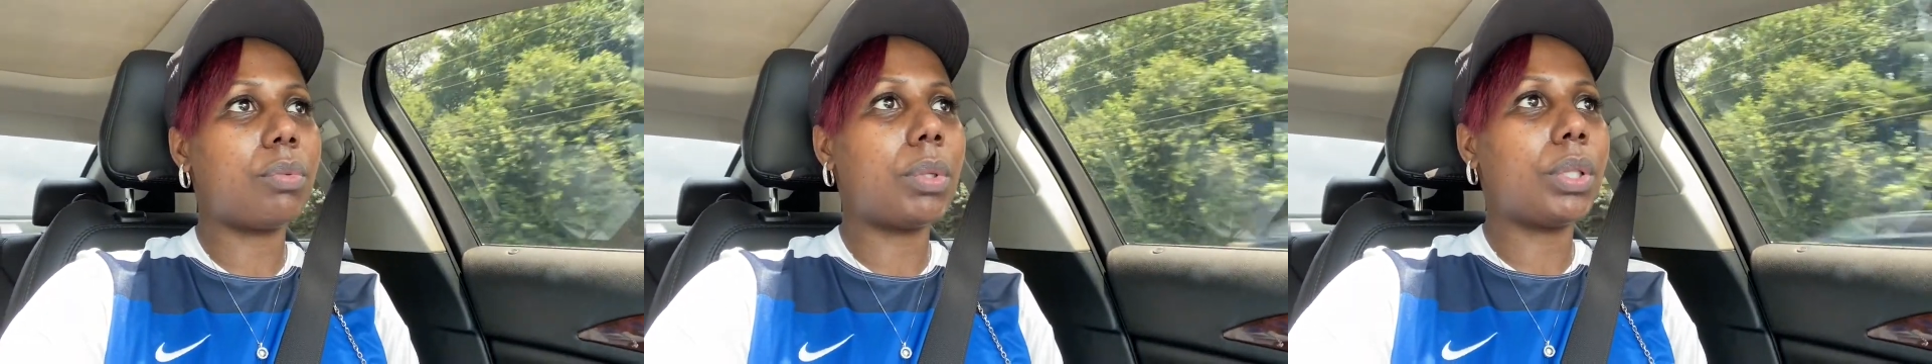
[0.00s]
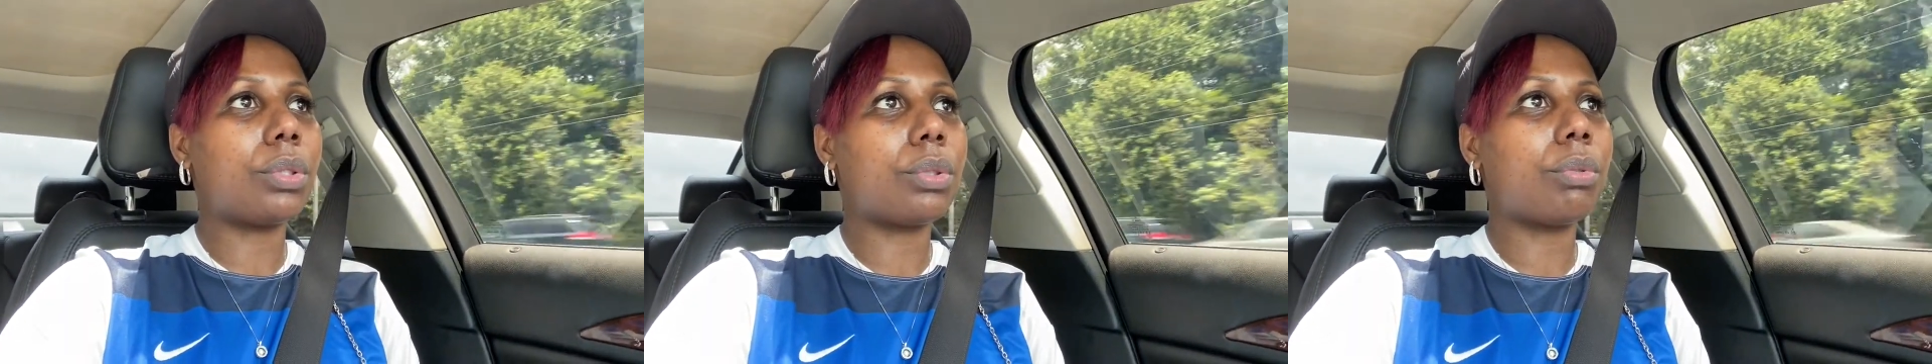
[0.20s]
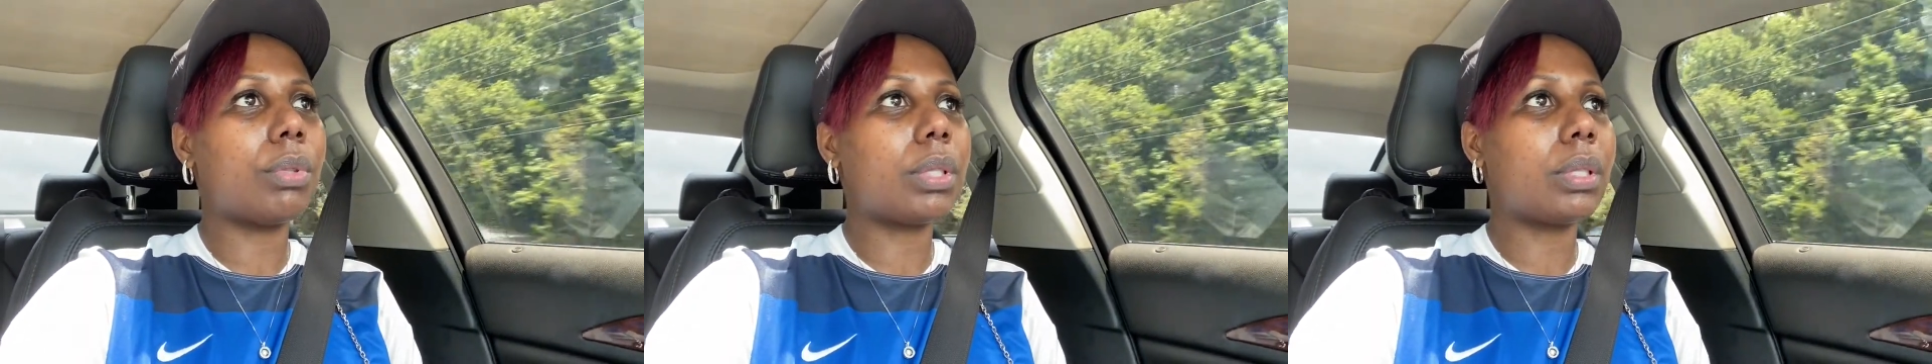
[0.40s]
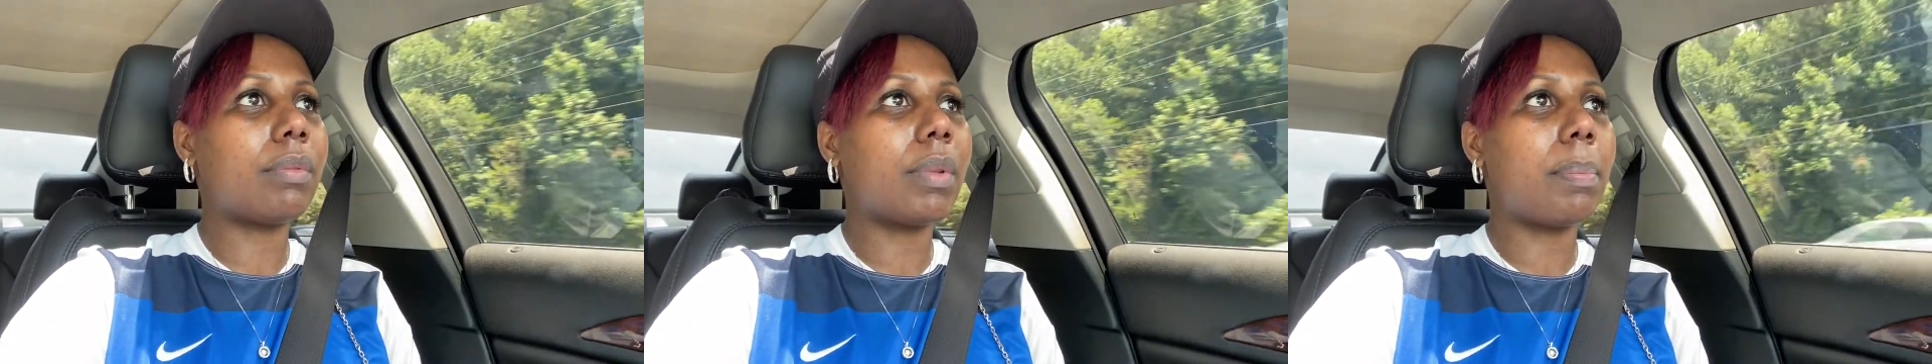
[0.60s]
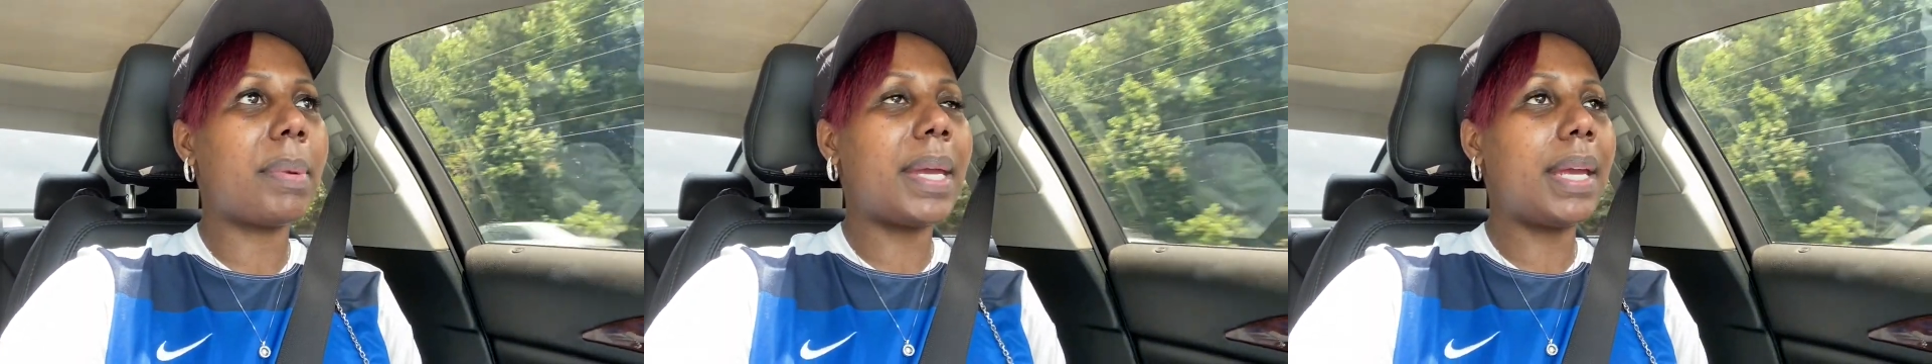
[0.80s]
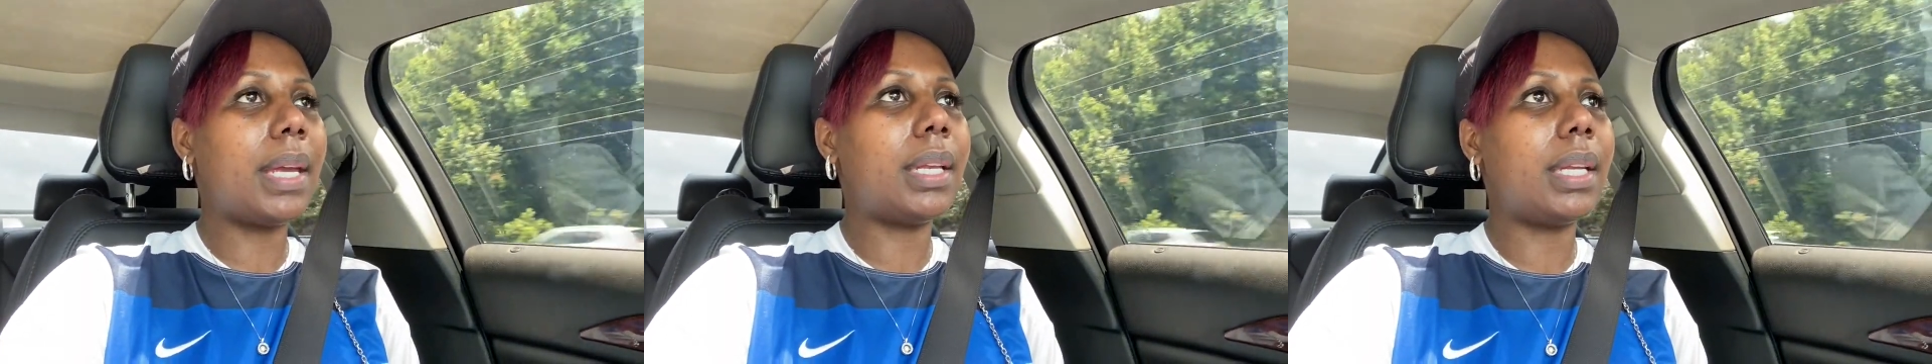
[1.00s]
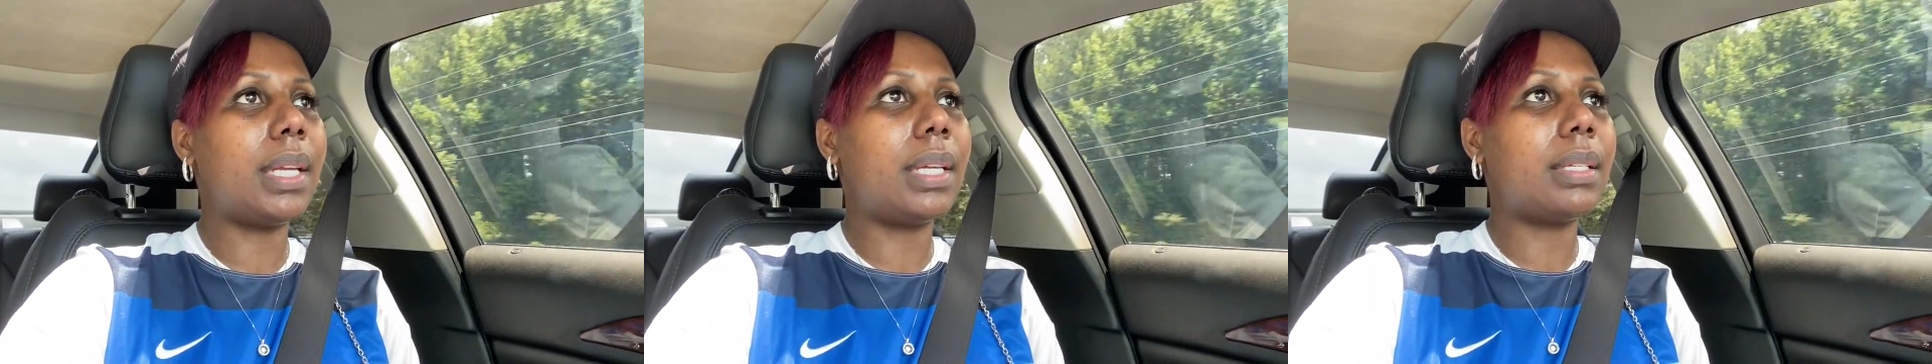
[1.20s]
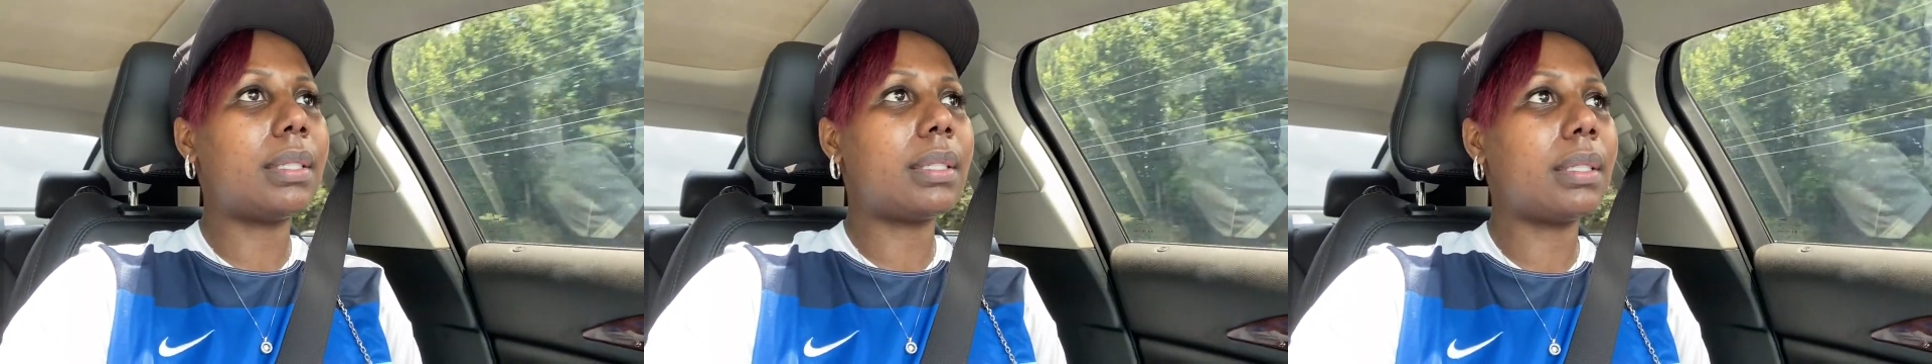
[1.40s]
what the source of the pain
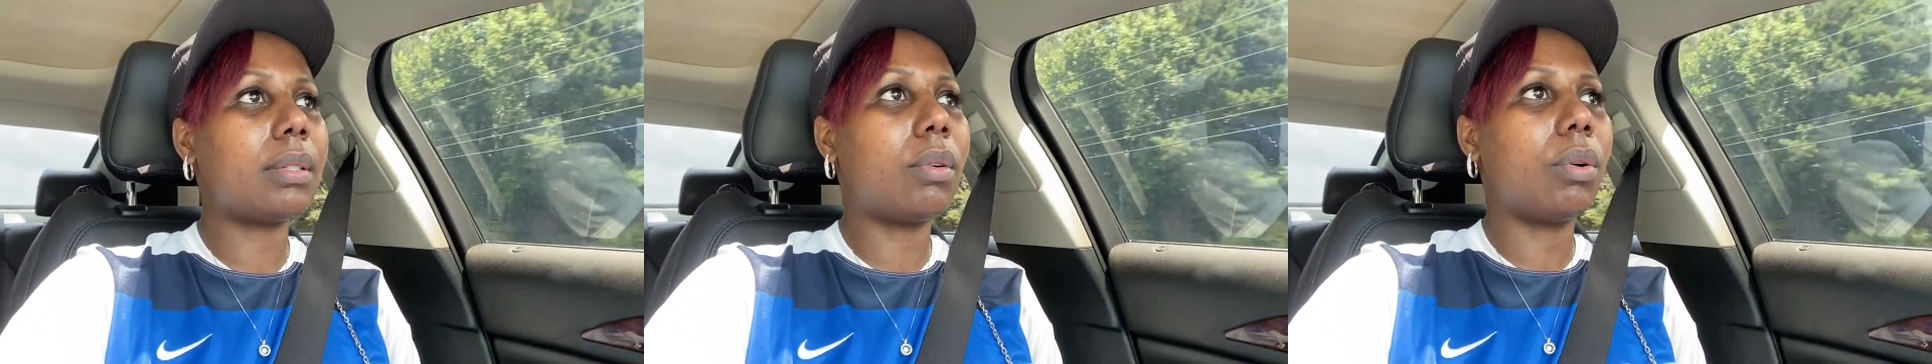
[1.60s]
is,